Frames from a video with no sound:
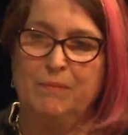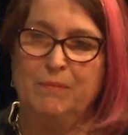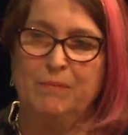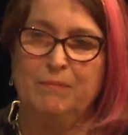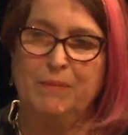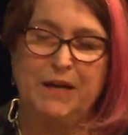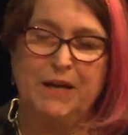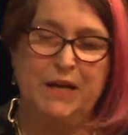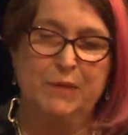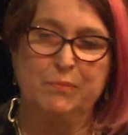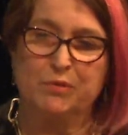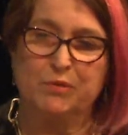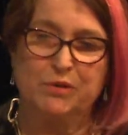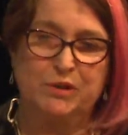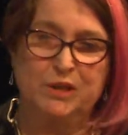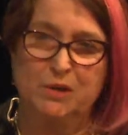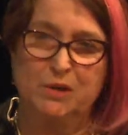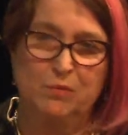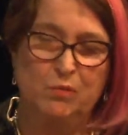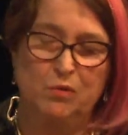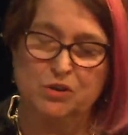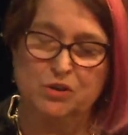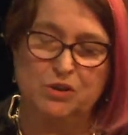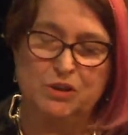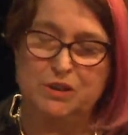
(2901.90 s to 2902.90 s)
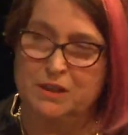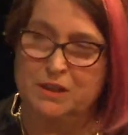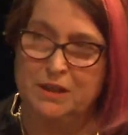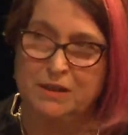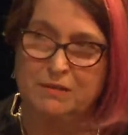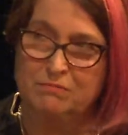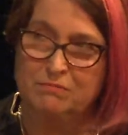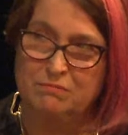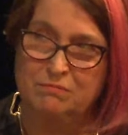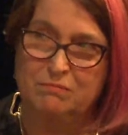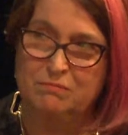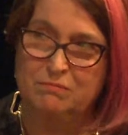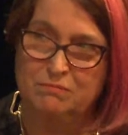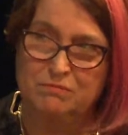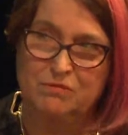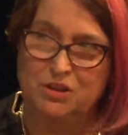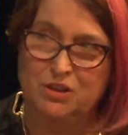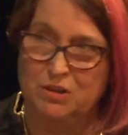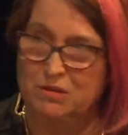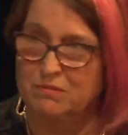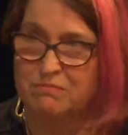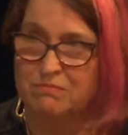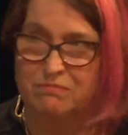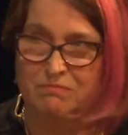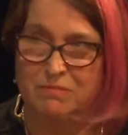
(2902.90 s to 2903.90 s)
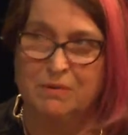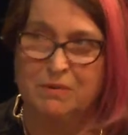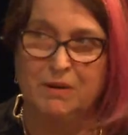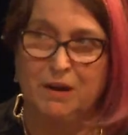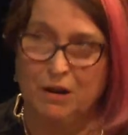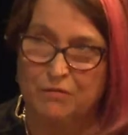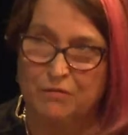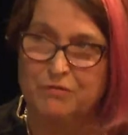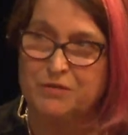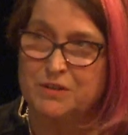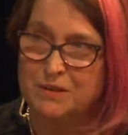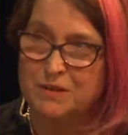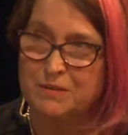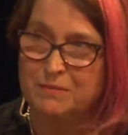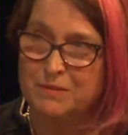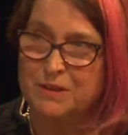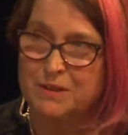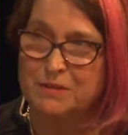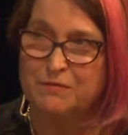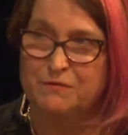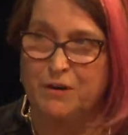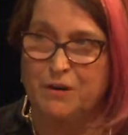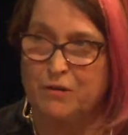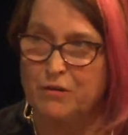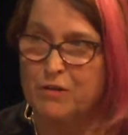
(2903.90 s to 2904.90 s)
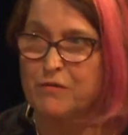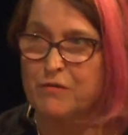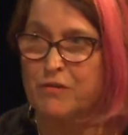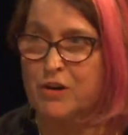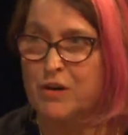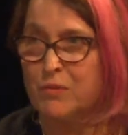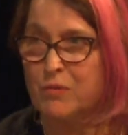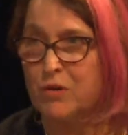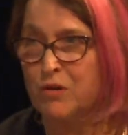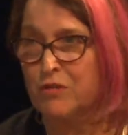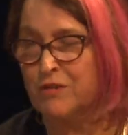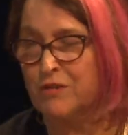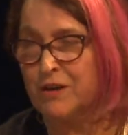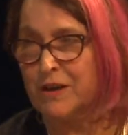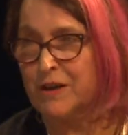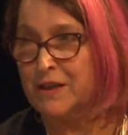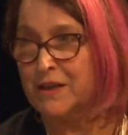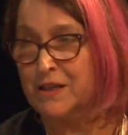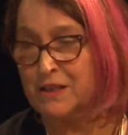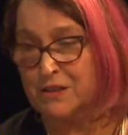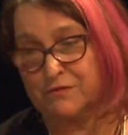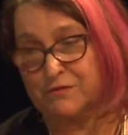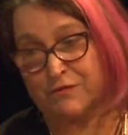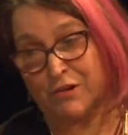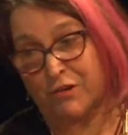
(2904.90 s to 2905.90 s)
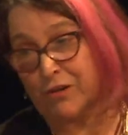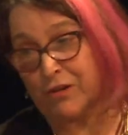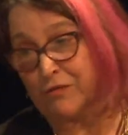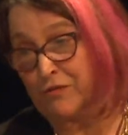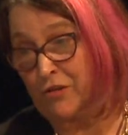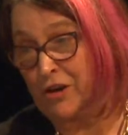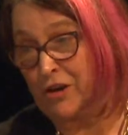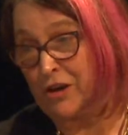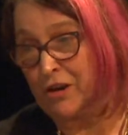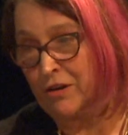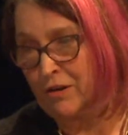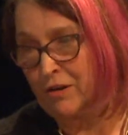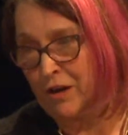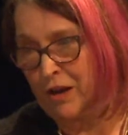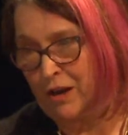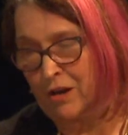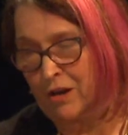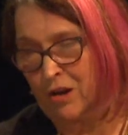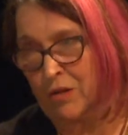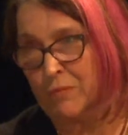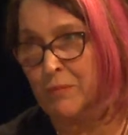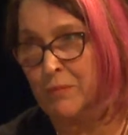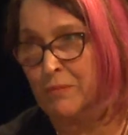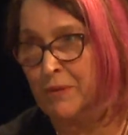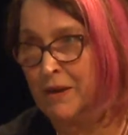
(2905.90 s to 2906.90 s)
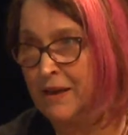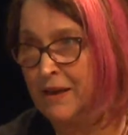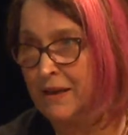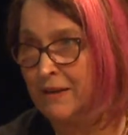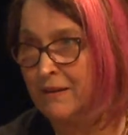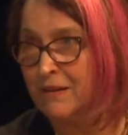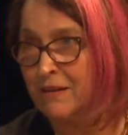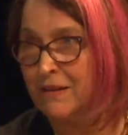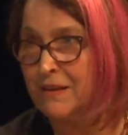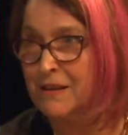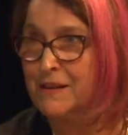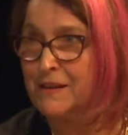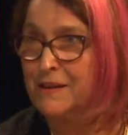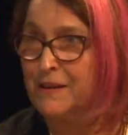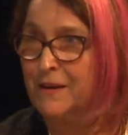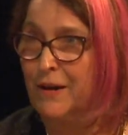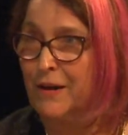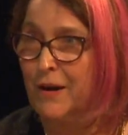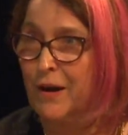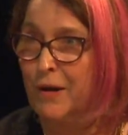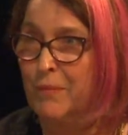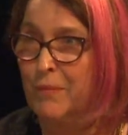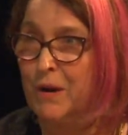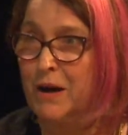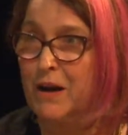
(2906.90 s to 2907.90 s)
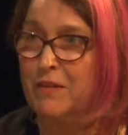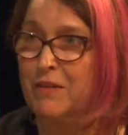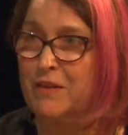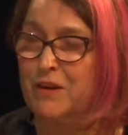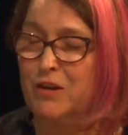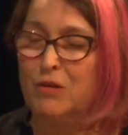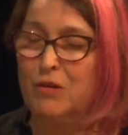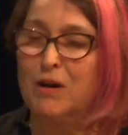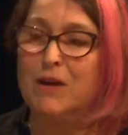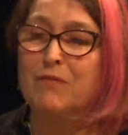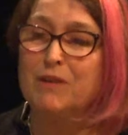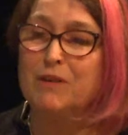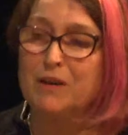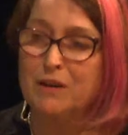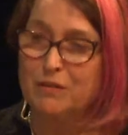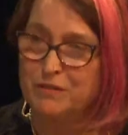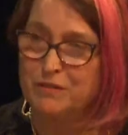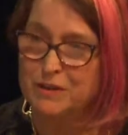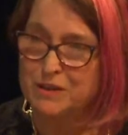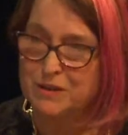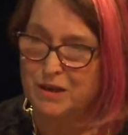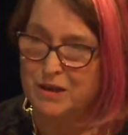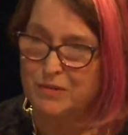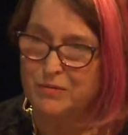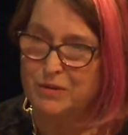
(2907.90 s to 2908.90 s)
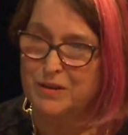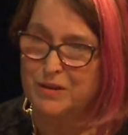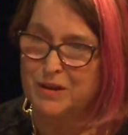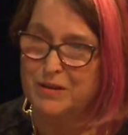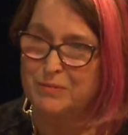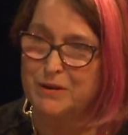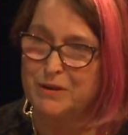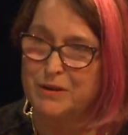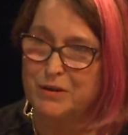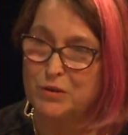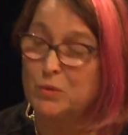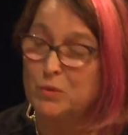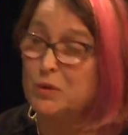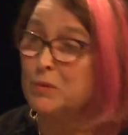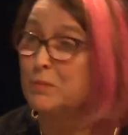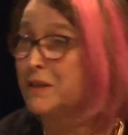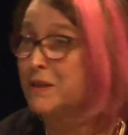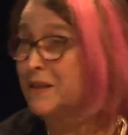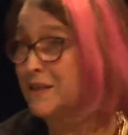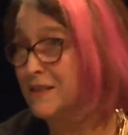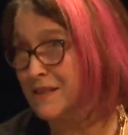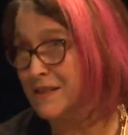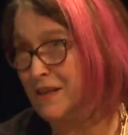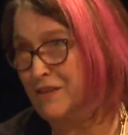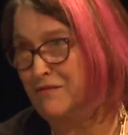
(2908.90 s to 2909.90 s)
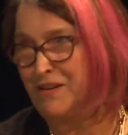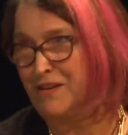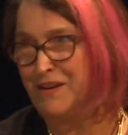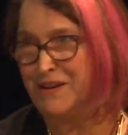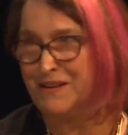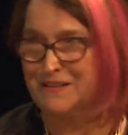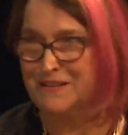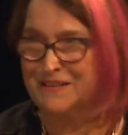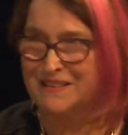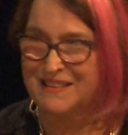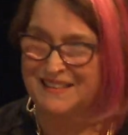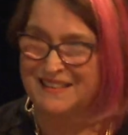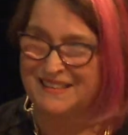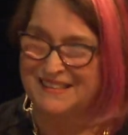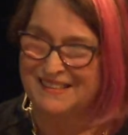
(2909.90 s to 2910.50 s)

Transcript: anybody who watches it just loves. It's very, very moving, and he's a very, very unique human being. And I think you'll have a lovely time with him, and you will be in safe hands.